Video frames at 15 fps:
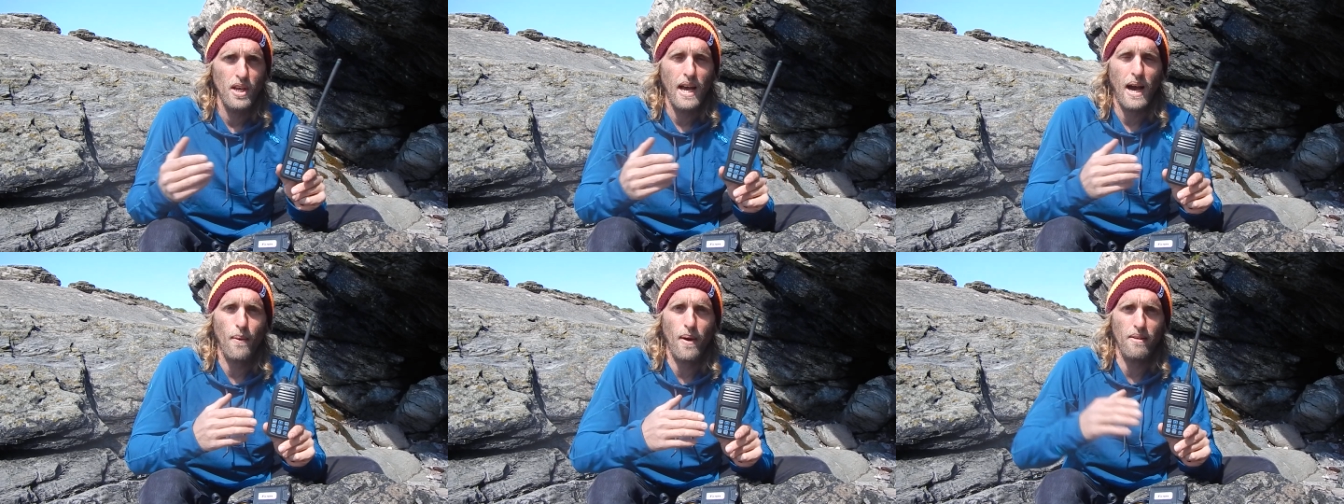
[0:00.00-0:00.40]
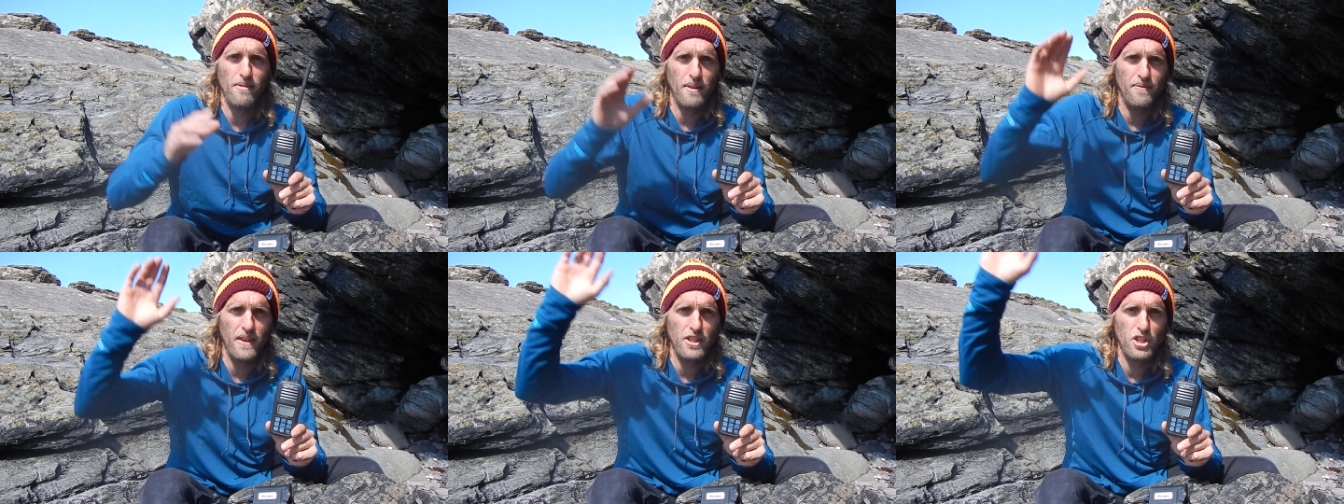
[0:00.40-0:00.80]

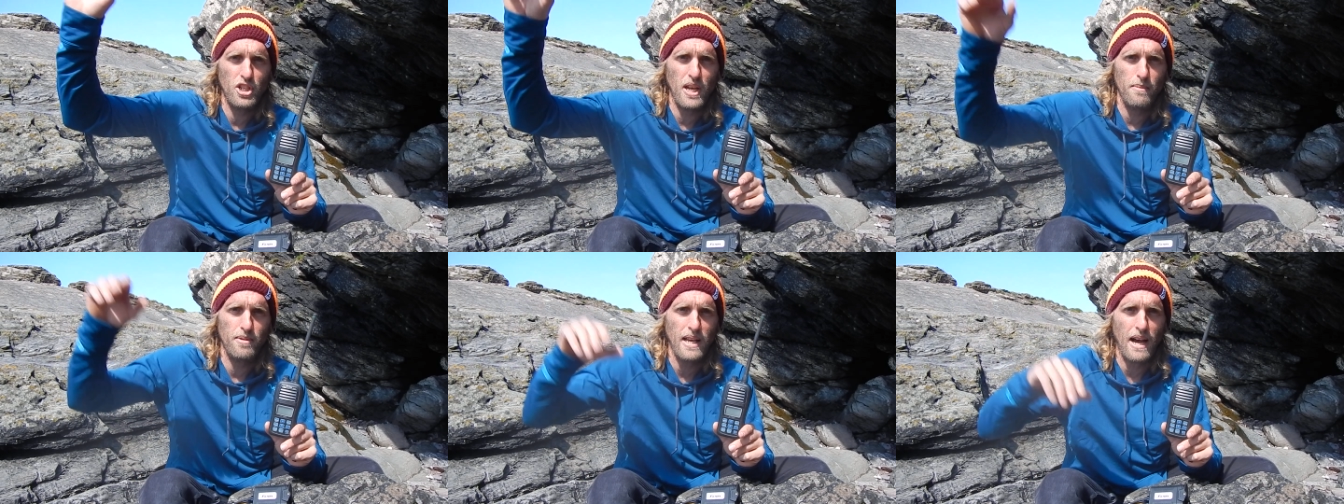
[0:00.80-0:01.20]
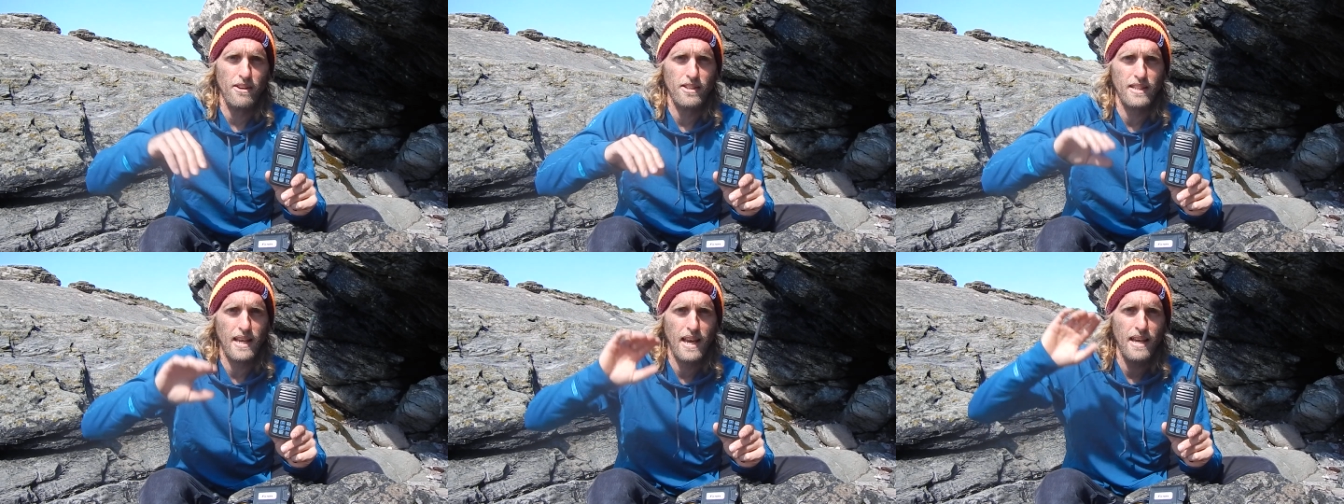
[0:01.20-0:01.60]
However if there's ships out
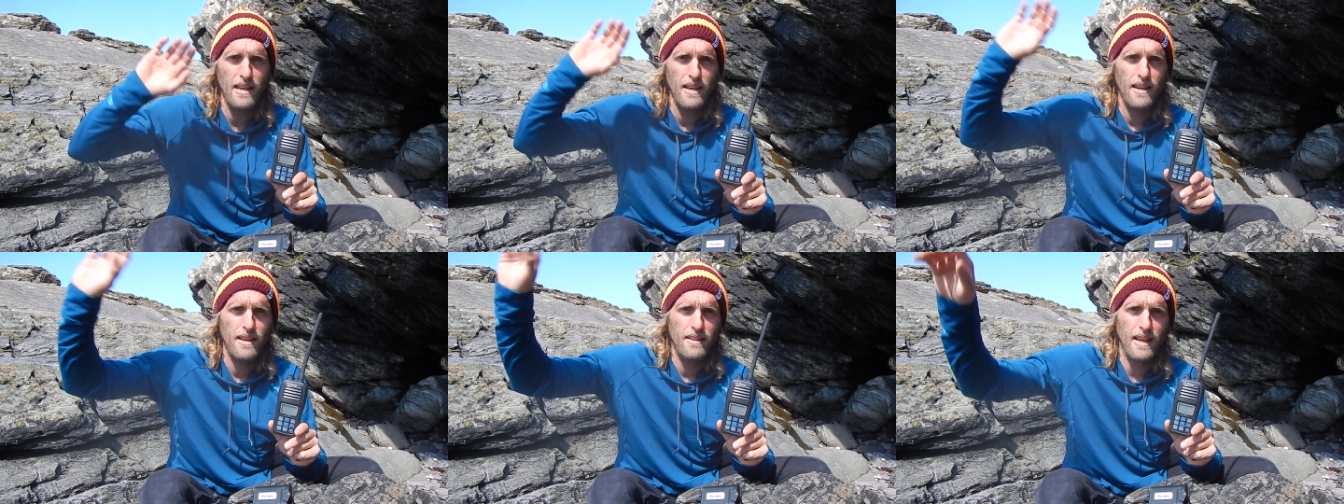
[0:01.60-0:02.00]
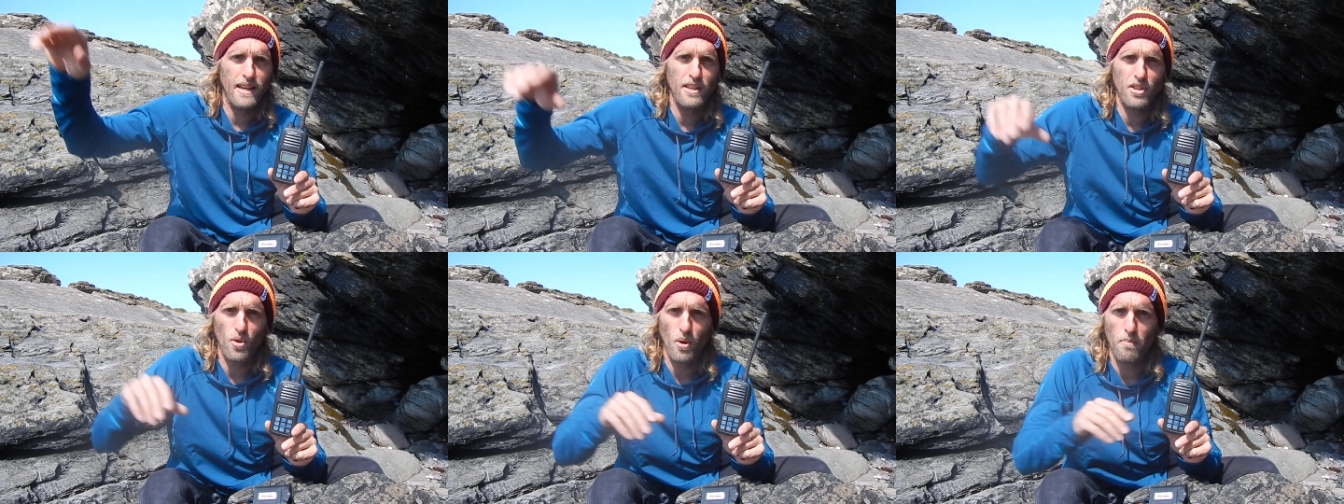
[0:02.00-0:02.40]
at sea they
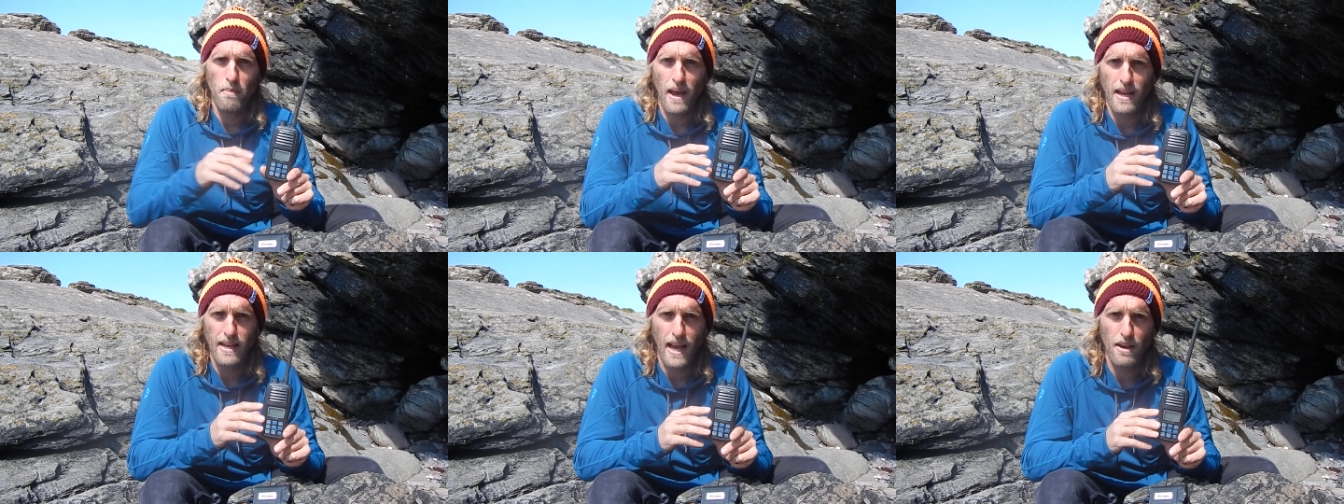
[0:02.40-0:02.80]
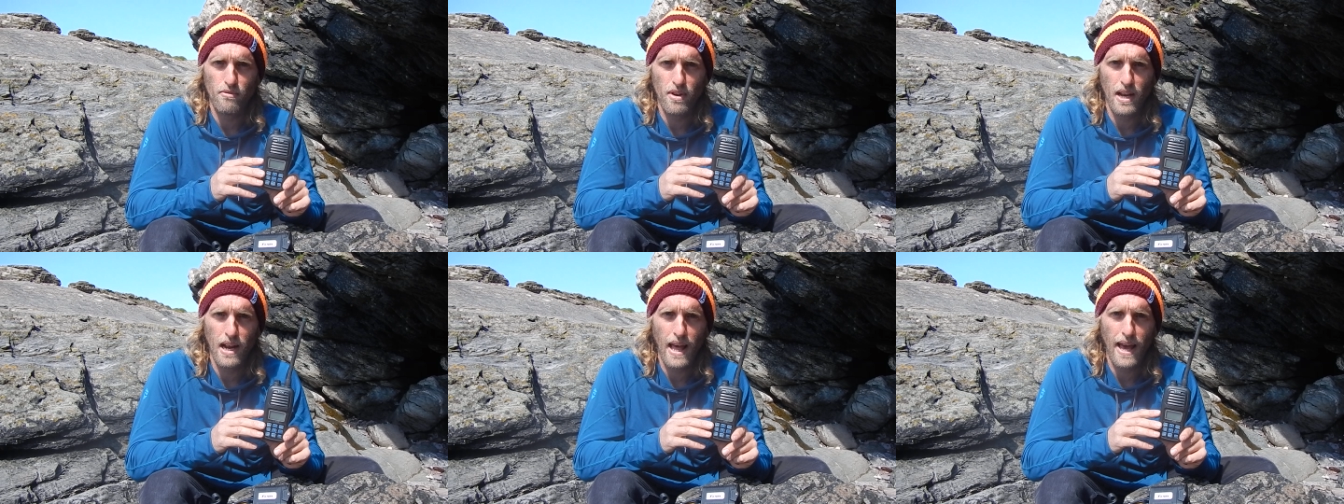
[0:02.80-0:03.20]
can do a mayday
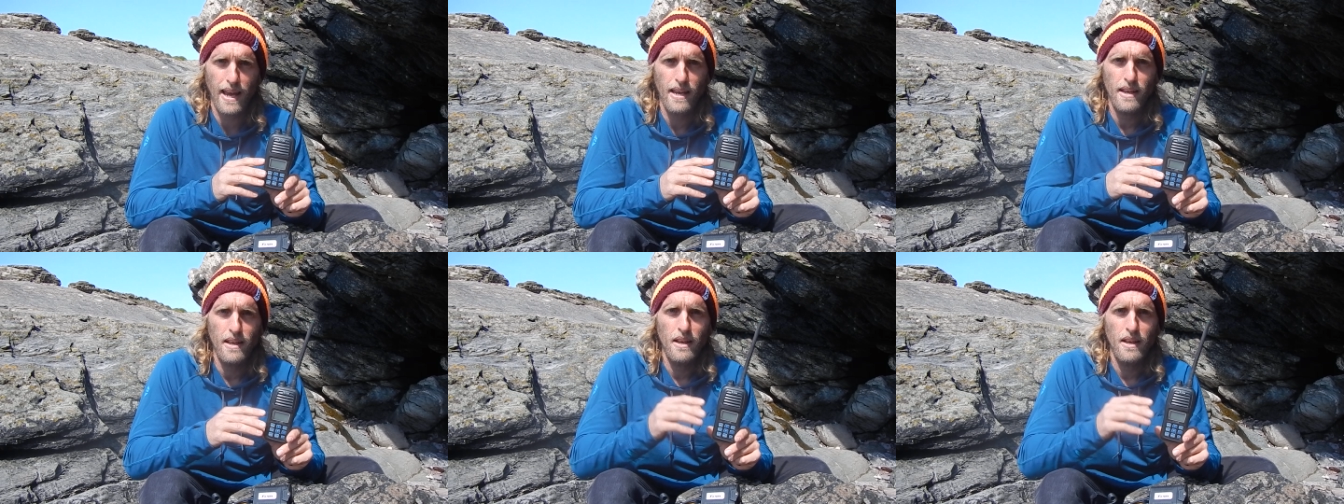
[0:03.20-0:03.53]
relay.